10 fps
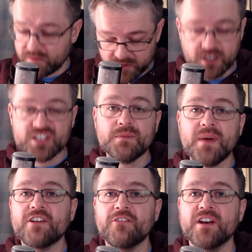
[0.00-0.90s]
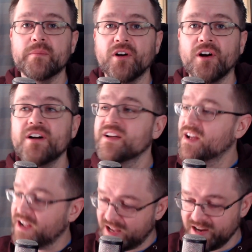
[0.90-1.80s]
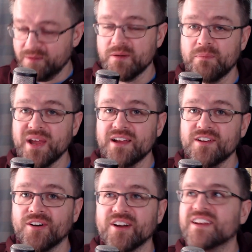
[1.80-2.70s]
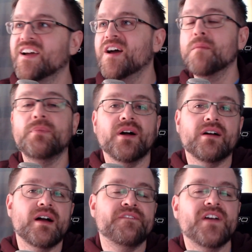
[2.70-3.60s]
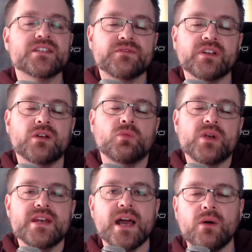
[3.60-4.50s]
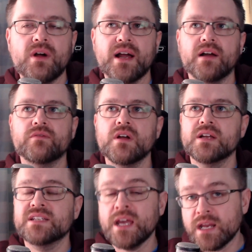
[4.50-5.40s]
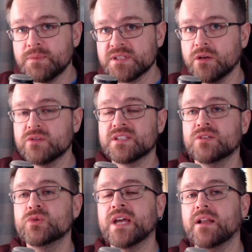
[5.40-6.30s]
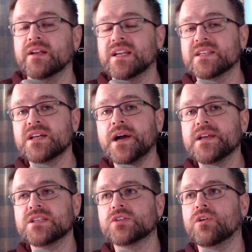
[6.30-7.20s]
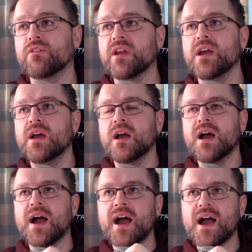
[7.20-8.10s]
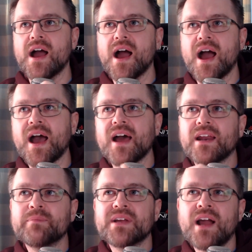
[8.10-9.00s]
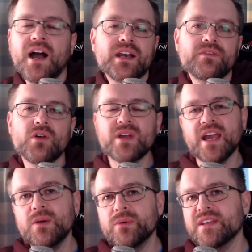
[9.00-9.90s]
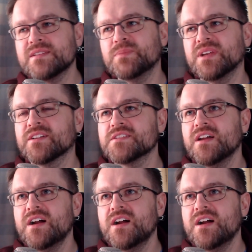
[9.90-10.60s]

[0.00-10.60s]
Doesn't matter anymore. I'm a bit annoyed. But effectively, we now have 10 episodes to tell an entire story. And I'm kind of okay with this because